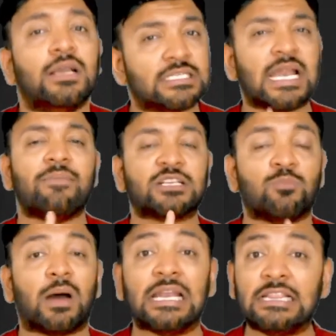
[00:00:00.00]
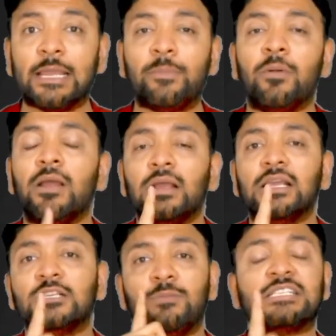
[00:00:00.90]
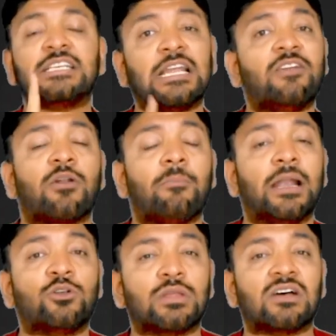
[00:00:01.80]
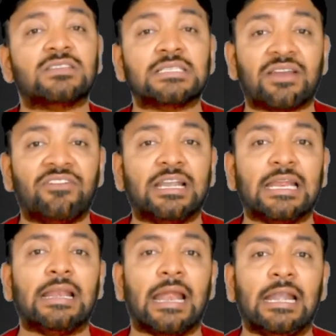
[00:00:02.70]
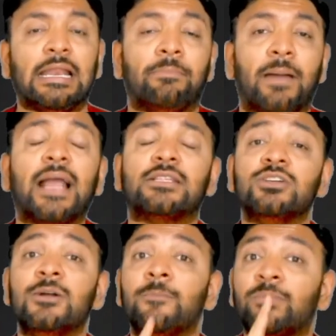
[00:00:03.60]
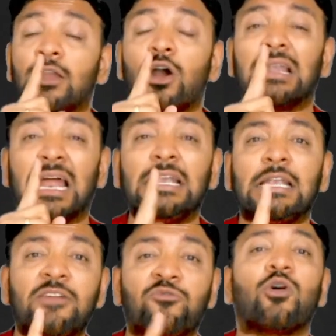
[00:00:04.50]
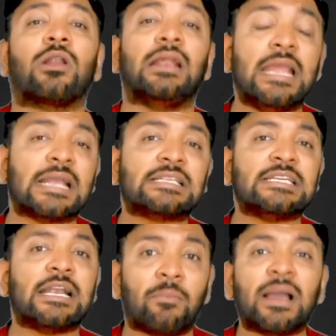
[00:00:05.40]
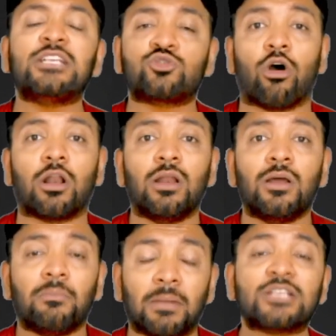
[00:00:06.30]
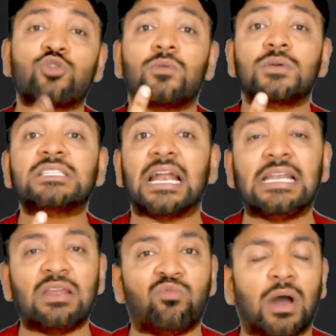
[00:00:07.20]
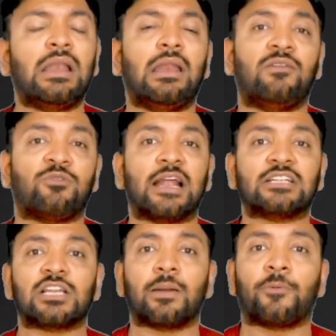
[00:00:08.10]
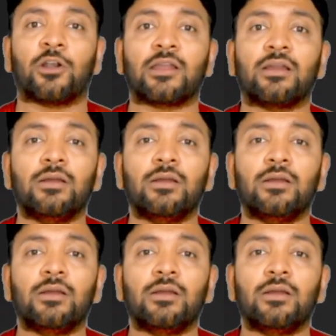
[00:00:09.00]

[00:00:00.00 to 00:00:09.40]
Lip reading: His name is Manideep. He's basically from my 2017-18 batch. He got 94. He exceeded my score. My score was 91 in financial reporting.